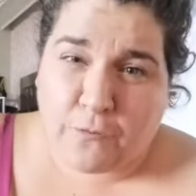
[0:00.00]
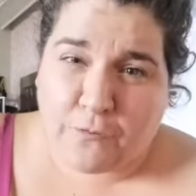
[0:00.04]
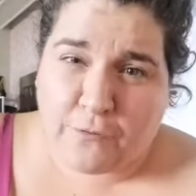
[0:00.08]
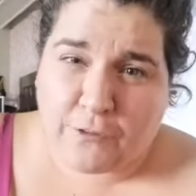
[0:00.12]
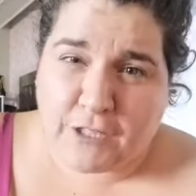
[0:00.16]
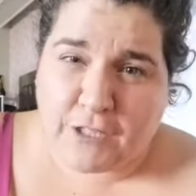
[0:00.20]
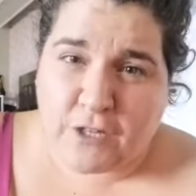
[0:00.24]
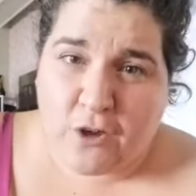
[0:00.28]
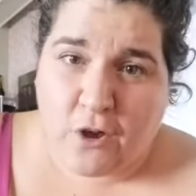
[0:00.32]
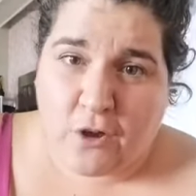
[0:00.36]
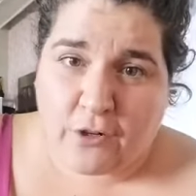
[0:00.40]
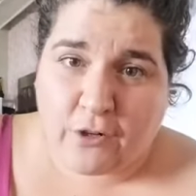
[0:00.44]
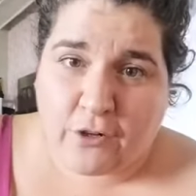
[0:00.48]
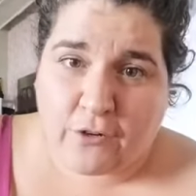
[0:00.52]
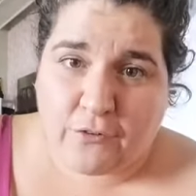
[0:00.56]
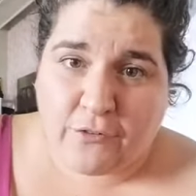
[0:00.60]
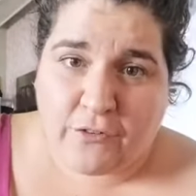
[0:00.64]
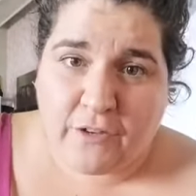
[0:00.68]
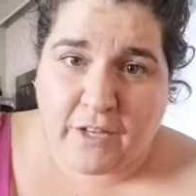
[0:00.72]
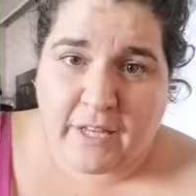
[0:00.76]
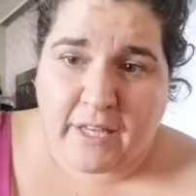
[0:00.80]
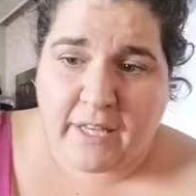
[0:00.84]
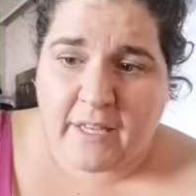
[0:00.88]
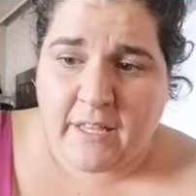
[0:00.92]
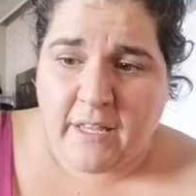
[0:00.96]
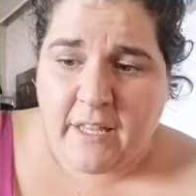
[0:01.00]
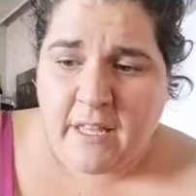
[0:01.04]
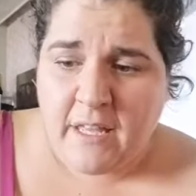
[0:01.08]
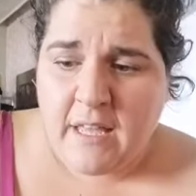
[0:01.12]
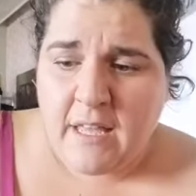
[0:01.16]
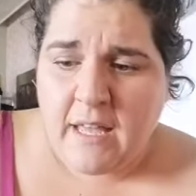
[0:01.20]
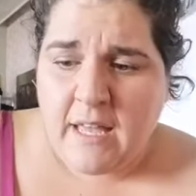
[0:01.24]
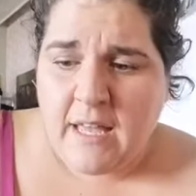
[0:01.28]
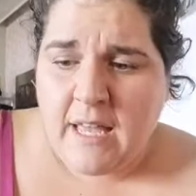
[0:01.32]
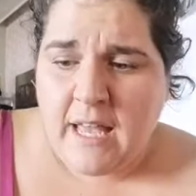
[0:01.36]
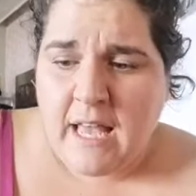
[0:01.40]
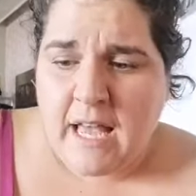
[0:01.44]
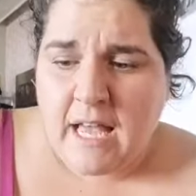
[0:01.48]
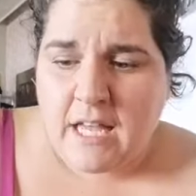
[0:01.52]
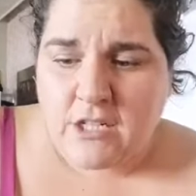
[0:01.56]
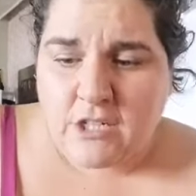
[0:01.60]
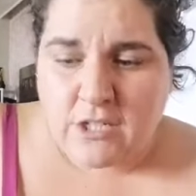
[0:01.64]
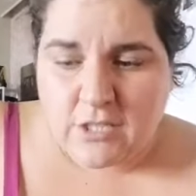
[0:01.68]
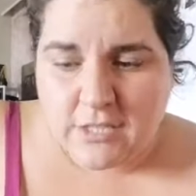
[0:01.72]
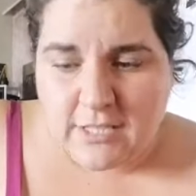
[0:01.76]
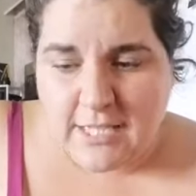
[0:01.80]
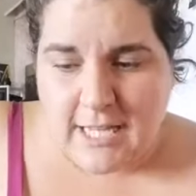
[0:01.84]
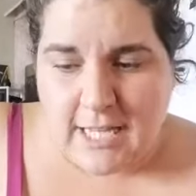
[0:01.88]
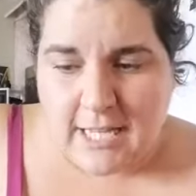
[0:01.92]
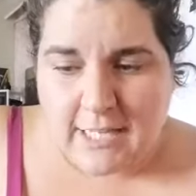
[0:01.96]
photography and
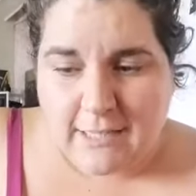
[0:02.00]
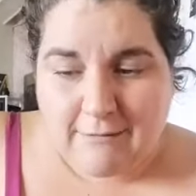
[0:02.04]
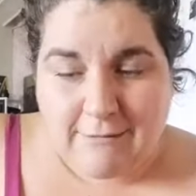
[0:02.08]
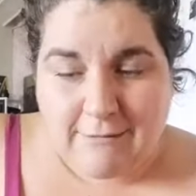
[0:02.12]
just say,